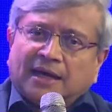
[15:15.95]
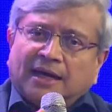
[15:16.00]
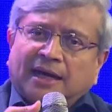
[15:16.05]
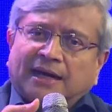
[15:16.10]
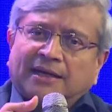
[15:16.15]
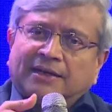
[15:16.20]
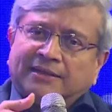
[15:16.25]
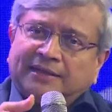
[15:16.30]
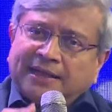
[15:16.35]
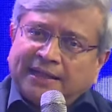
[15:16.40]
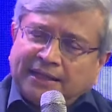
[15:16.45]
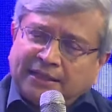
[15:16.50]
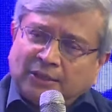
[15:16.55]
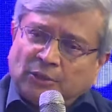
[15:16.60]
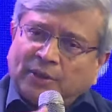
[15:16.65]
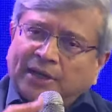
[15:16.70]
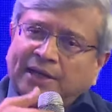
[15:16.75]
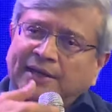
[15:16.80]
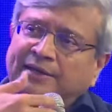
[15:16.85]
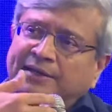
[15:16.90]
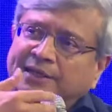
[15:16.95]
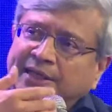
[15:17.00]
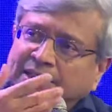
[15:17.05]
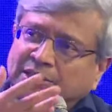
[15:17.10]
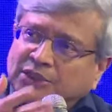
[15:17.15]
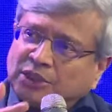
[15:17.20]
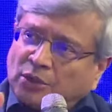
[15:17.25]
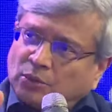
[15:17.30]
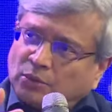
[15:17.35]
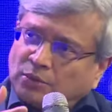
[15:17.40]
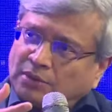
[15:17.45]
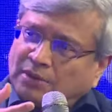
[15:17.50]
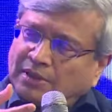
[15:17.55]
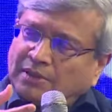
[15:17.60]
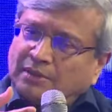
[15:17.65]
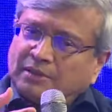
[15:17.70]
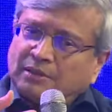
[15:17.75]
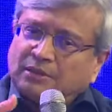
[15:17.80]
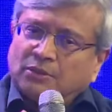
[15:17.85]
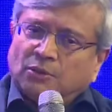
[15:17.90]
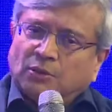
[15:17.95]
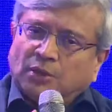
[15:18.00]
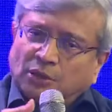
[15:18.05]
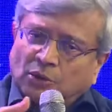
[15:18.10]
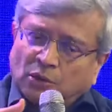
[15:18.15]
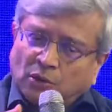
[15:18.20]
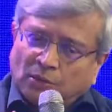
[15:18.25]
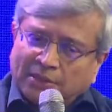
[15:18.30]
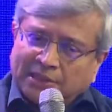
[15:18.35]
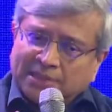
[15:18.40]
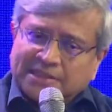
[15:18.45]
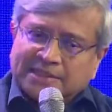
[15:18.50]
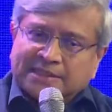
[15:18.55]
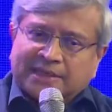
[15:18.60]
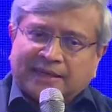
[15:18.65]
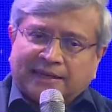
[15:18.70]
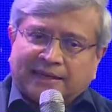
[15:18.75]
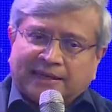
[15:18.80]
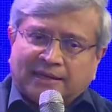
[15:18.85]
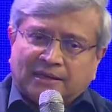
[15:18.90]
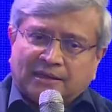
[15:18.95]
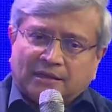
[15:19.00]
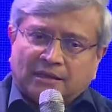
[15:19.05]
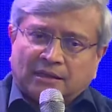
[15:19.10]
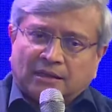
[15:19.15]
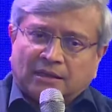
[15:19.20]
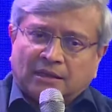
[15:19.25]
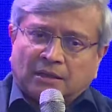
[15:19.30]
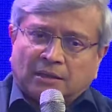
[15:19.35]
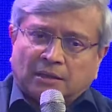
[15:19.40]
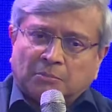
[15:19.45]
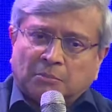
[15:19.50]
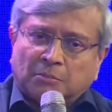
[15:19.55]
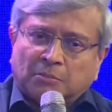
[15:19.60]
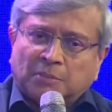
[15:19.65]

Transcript: and then you can reach out to a global scale um,